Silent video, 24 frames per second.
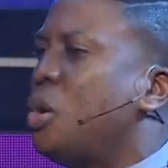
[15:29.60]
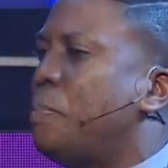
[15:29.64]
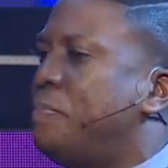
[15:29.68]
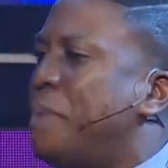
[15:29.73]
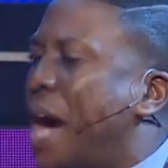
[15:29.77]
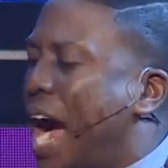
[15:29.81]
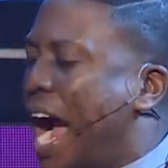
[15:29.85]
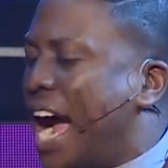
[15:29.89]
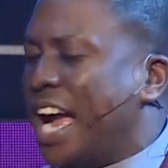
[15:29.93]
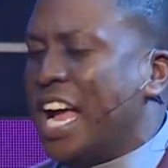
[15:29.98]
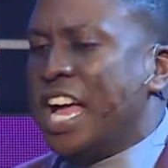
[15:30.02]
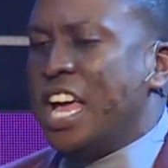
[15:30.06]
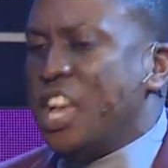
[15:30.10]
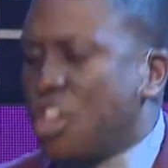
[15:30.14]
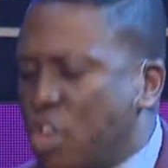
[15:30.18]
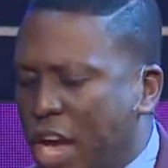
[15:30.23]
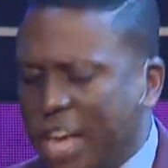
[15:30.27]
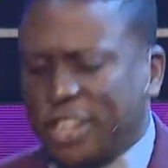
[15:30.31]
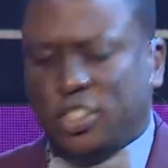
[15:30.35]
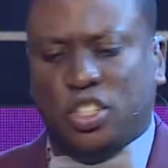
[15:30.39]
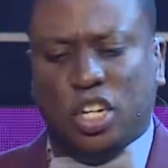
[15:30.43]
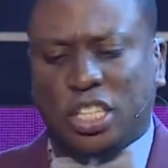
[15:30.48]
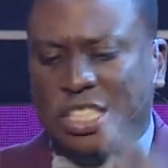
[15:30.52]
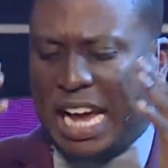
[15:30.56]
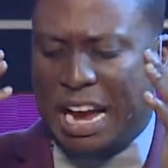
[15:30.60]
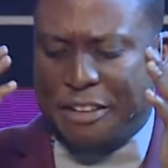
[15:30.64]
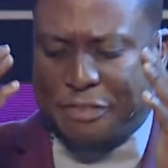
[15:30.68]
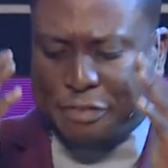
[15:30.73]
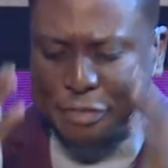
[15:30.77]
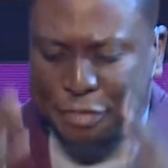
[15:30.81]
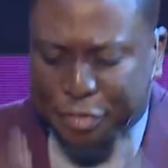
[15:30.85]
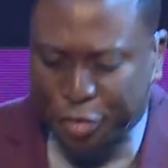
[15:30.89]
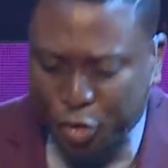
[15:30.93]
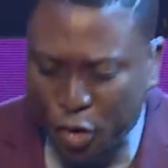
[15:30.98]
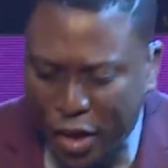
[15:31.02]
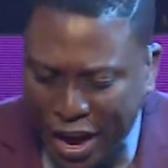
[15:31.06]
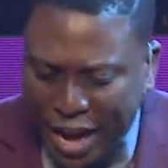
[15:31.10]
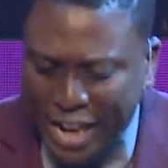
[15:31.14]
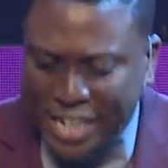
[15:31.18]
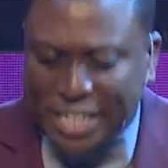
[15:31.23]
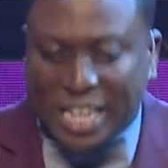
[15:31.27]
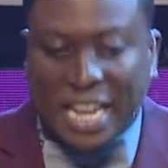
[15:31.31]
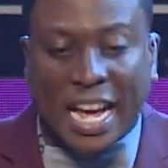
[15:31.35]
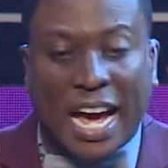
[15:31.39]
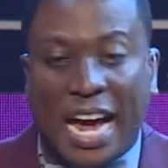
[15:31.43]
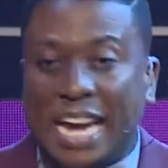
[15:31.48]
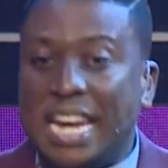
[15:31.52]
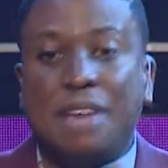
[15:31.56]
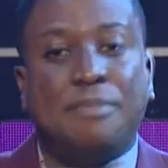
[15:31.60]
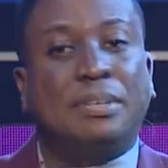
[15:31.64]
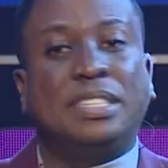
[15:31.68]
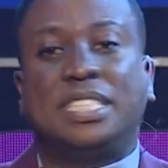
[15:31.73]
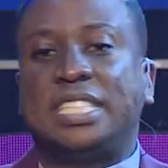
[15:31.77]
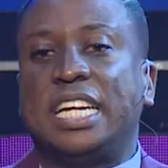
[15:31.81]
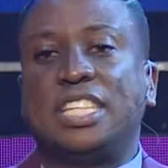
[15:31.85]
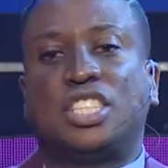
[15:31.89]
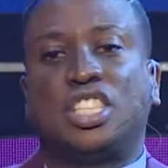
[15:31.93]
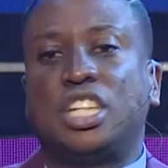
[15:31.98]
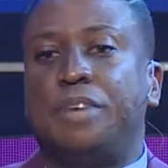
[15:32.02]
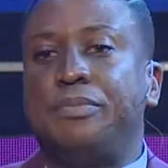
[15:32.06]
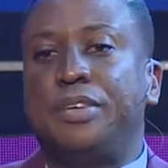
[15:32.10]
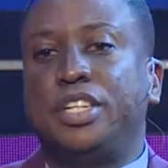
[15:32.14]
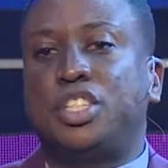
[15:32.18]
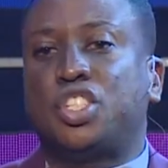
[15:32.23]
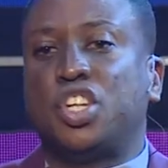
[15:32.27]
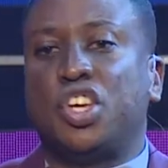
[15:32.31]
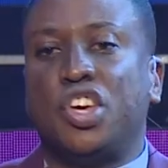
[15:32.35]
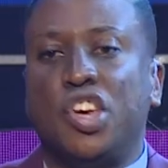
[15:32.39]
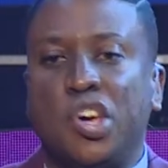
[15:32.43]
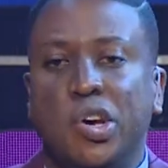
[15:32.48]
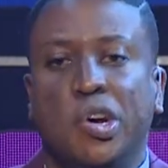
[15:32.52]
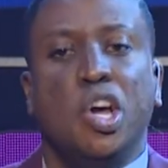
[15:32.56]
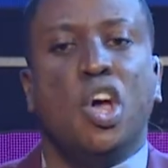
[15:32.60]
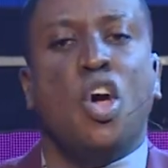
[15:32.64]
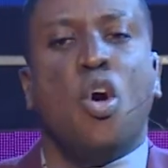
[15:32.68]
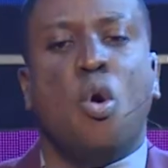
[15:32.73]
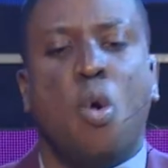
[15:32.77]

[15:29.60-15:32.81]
you back. You are just afraid. And let me say something to you.